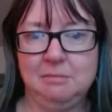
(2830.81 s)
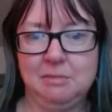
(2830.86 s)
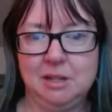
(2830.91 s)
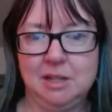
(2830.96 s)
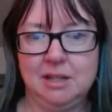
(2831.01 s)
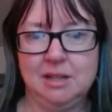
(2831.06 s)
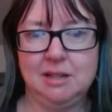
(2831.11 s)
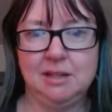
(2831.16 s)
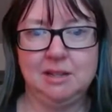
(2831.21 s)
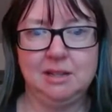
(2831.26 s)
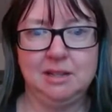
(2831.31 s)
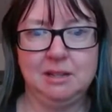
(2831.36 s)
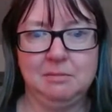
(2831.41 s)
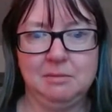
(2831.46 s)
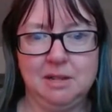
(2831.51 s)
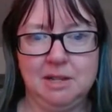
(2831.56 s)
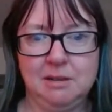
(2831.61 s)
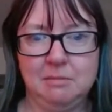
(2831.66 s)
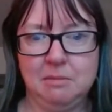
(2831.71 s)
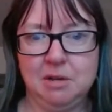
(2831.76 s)
because
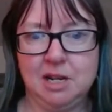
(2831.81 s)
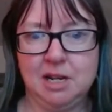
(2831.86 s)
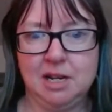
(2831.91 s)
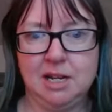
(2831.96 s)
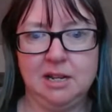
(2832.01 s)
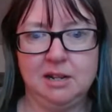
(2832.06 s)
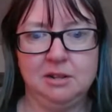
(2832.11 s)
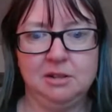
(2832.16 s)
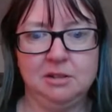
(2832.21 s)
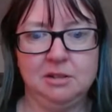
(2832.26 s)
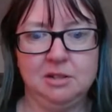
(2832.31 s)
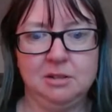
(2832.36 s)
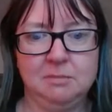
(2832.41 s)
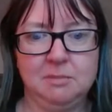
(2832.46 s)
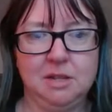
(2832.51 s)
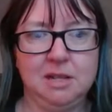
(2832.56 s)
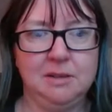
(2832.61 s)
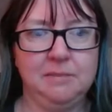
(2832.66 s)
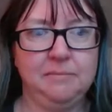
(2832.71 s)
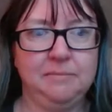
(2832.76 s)
I'm getting behind or
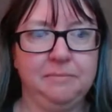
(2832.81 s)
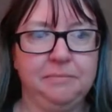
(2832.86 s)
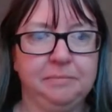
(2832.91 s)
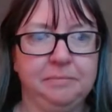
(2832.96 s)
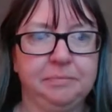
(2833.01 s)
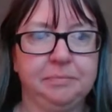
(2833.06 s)
something.